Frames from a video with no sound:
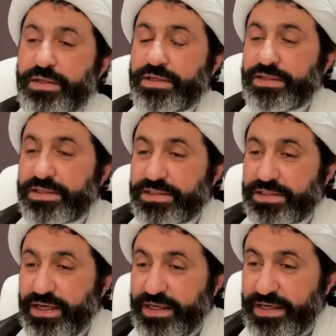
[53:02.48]

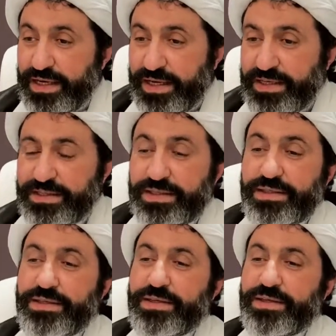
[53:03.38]

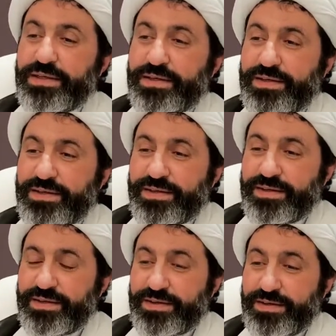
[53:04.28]
selected,
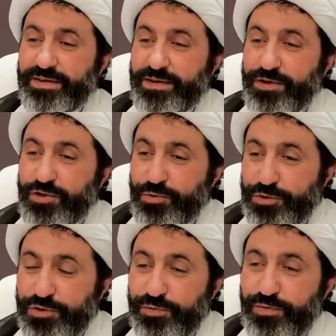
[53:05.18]

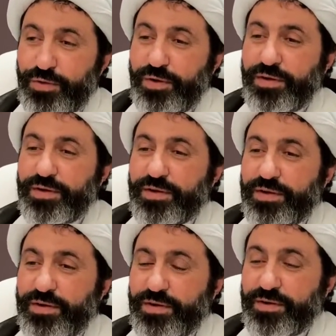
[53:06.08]
useful
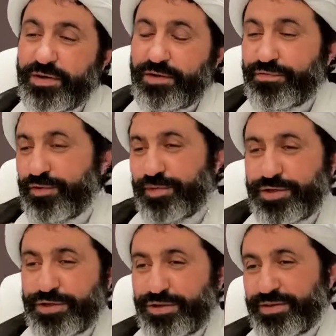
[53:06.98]

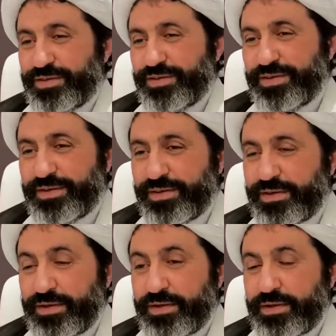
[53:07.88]
information.
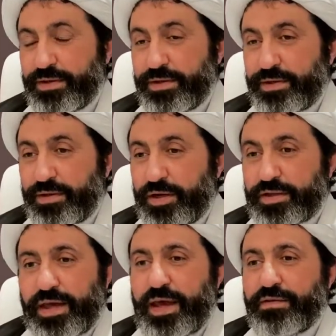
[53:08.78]

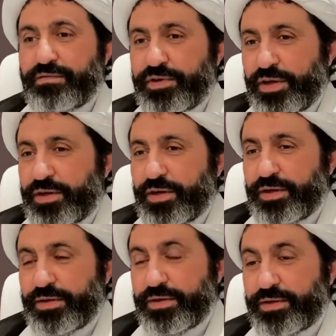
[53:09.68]
Not
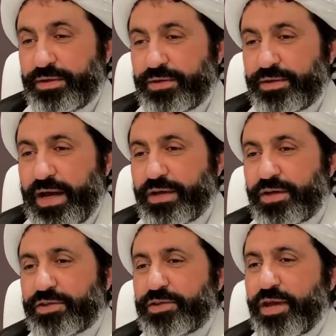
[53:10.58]
everything and
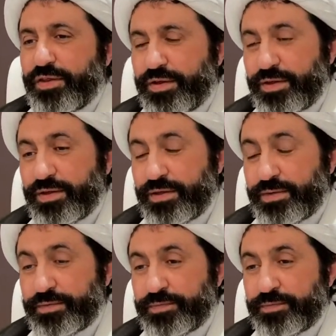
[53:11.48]
not nothing.
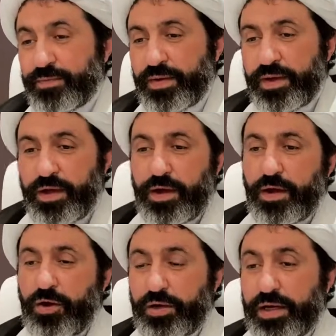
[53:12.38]

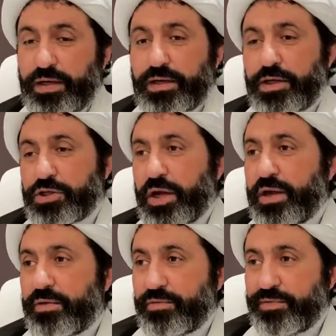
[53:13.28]
Okay,
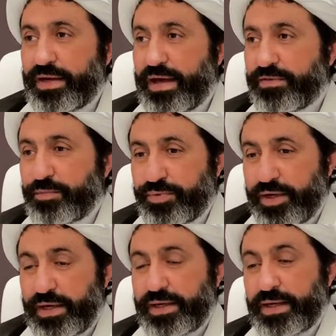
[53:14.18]
inshallah, we will have a
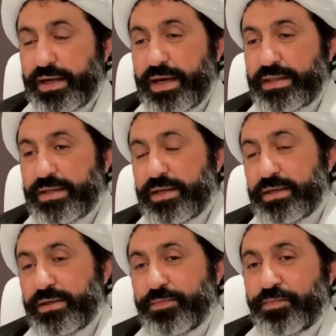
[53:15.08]
break, and
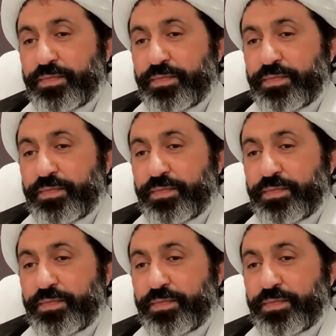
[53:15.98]
then